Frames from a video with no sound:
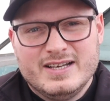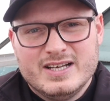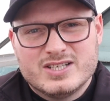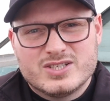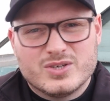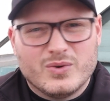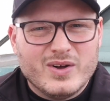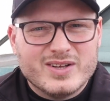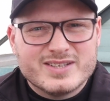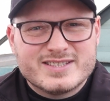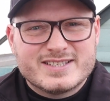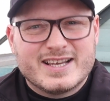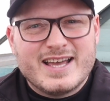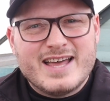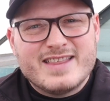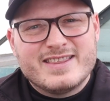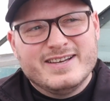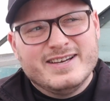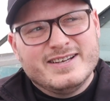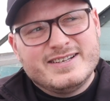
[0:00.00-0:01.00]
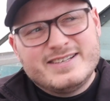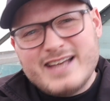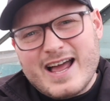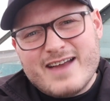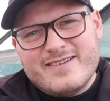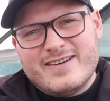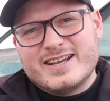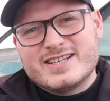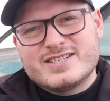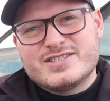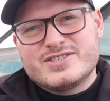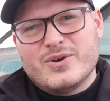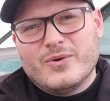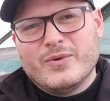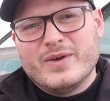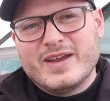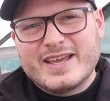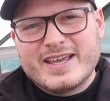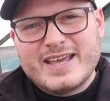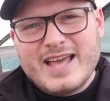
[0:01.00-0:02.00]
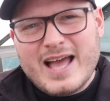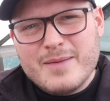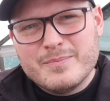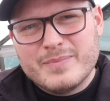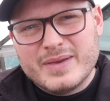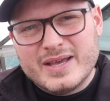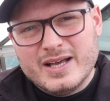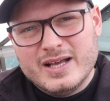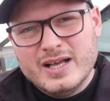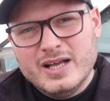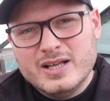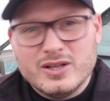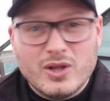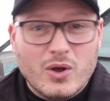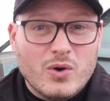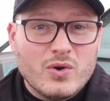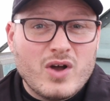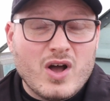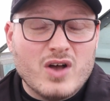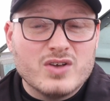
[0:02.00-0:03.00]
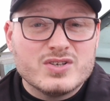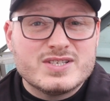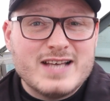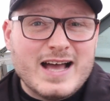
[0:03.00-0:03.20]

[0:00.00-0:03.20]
So altogether, direct sowing can be a low-cost,